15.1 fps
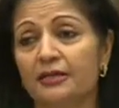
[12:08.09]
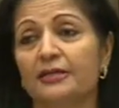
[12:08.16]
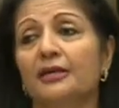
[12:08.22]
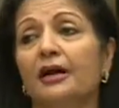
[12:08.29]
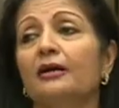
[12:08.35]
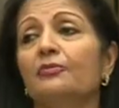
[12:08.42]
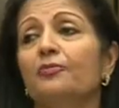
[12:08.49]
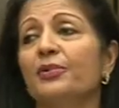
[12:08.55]
The
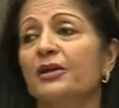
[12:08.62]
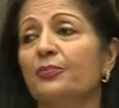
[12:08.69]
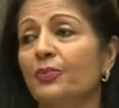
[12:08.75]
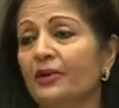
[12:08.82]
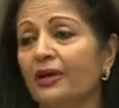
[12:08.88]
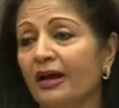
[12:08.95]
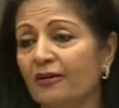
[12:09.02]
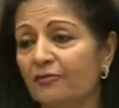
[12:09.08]
young
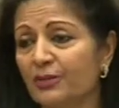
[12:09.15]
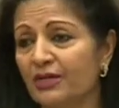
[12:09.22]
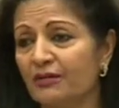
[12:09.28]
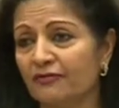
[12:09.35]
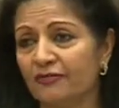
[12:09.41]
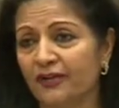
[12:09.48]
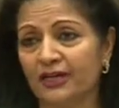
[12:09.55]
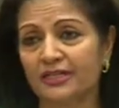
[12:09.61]
people have been
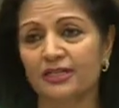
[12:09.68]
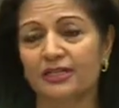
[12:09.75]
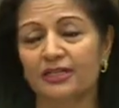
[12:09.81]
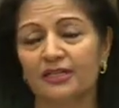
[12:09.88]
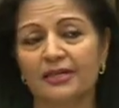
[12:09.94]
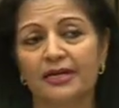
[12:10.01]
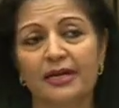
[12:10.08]
affected.